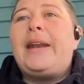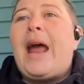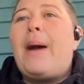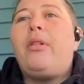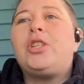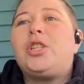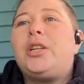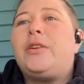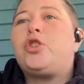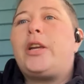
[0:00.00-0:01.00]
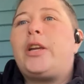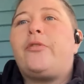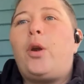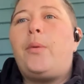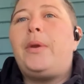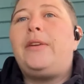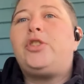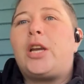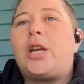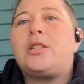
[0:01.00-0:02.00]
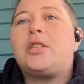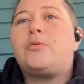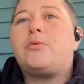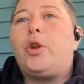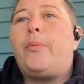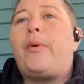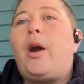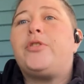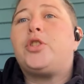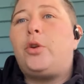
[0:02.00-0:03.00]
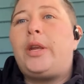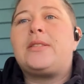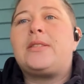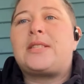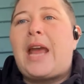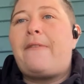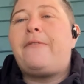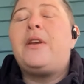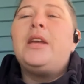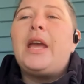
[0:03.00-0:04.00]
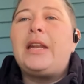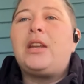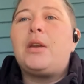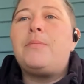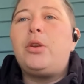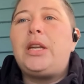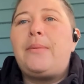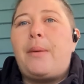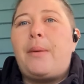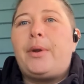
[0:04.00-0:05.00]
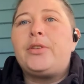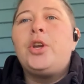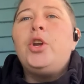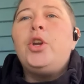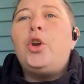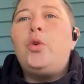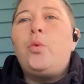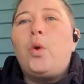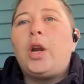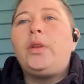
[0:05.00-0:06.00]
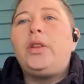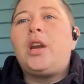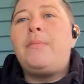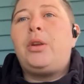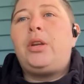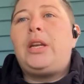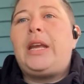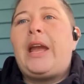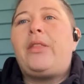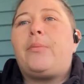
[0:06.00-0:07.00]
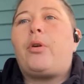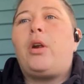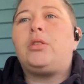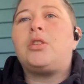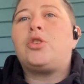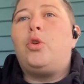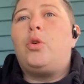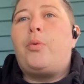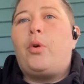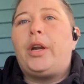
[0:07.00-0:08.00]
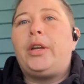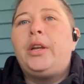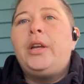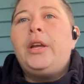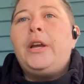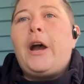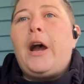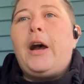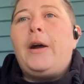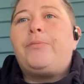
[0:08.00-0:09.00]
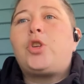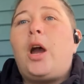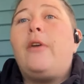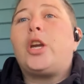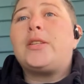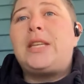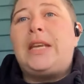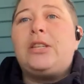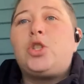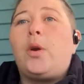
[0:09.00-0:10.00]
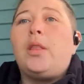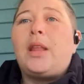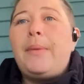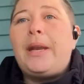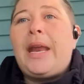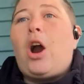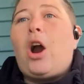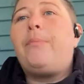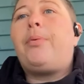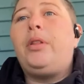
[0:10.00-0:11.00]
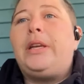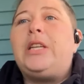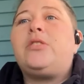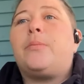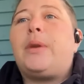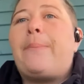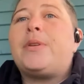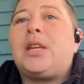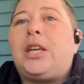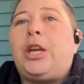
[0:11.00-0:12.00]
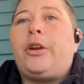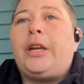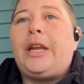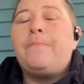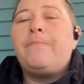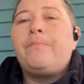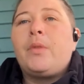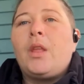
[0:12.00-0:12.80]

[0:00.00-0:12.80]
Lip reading: an abolitionist transformative justice group of students, staff, and community members who work with the community and the Peralta School Board of Trustees to eliminate armed police from campus security.